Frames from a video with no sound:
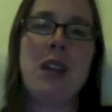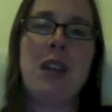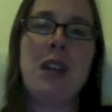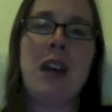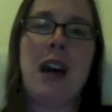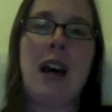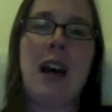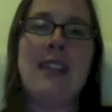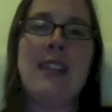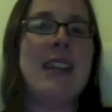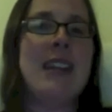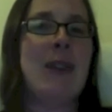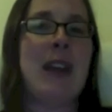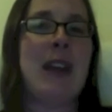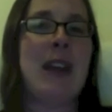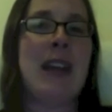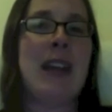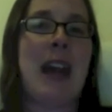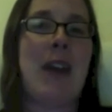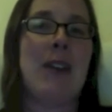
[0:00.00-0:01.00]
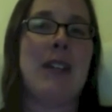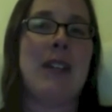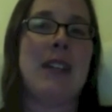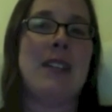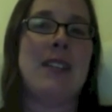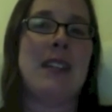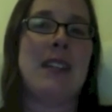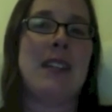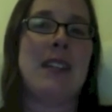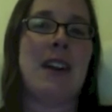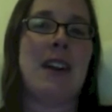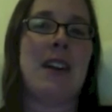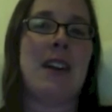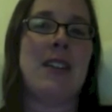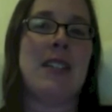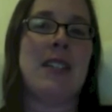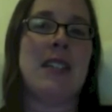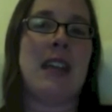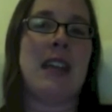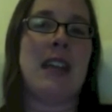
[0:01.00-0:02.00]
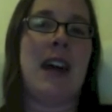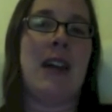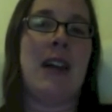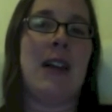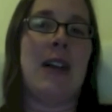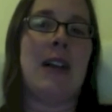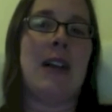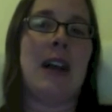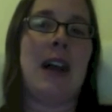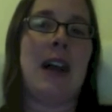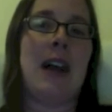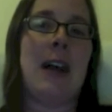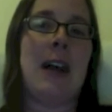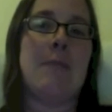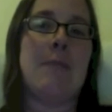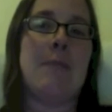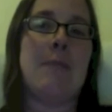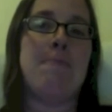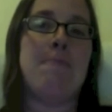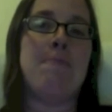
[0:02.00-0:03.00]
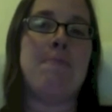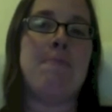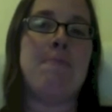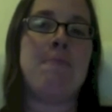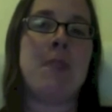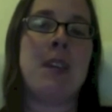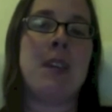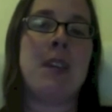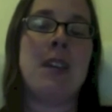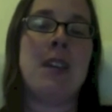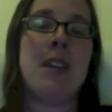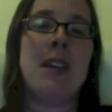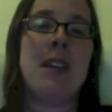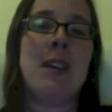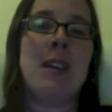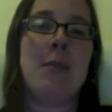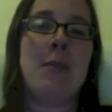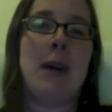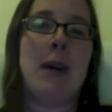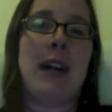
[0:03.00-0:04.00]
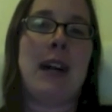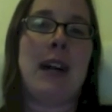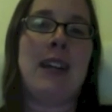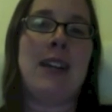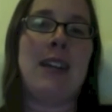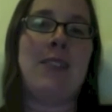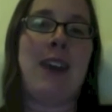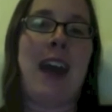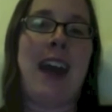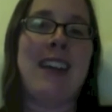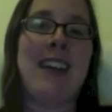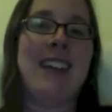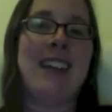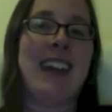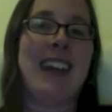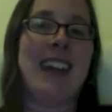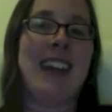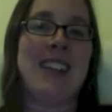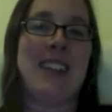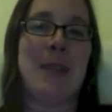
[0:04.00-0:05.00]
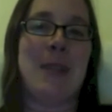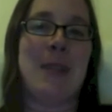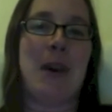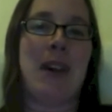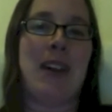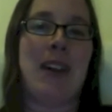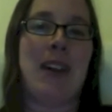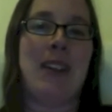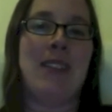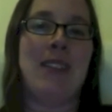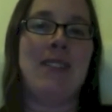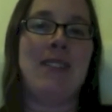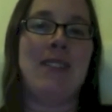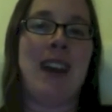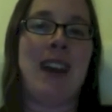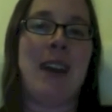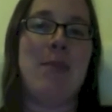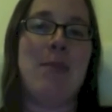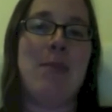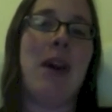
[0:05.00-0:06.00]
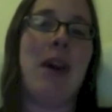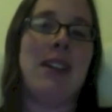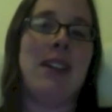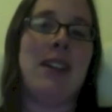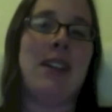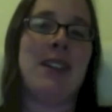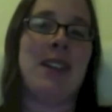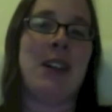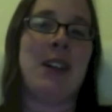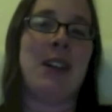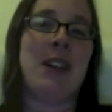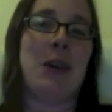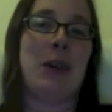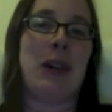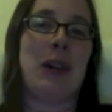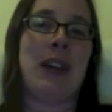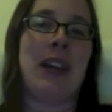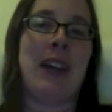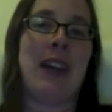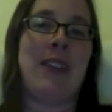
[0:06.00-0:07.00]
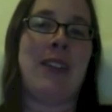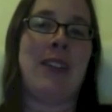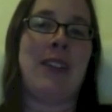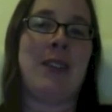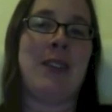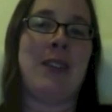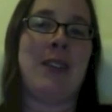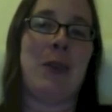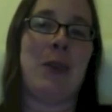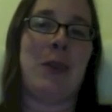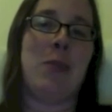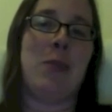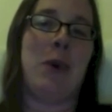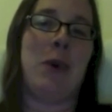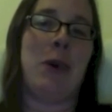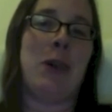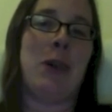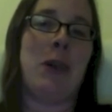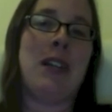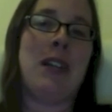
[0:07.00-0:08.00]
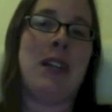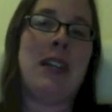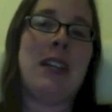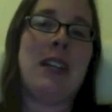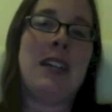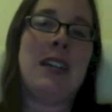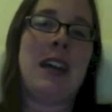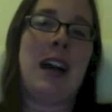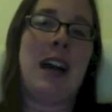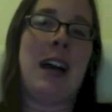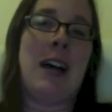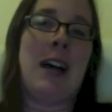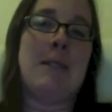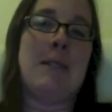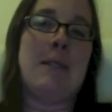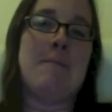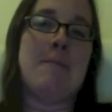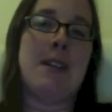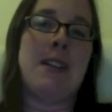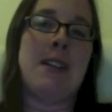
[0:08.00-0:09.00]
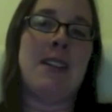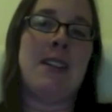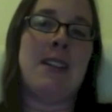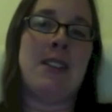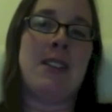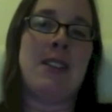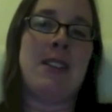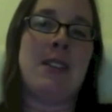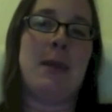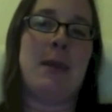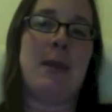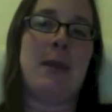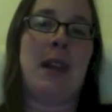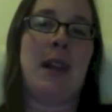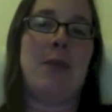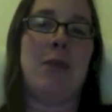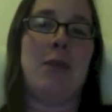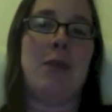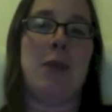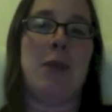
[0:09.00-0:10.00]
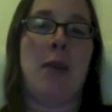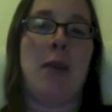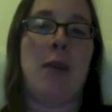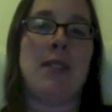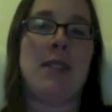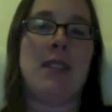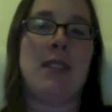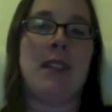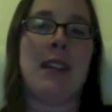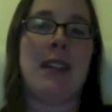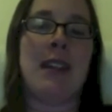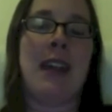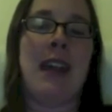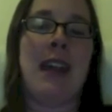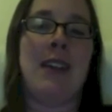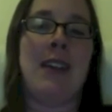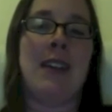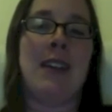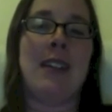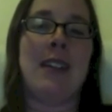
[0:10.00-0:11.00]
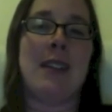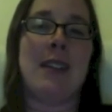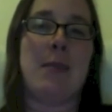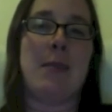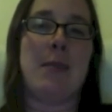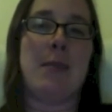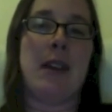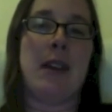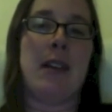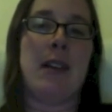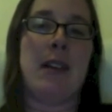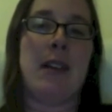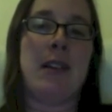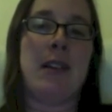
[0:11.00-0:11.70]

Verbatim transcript: I'd say right now it's, it's hard to tell. Um, but if I had to guess, I'd probably, I'd probably go looking at the, the North Pole um, it, there seem to be a lot more promising candidates up there.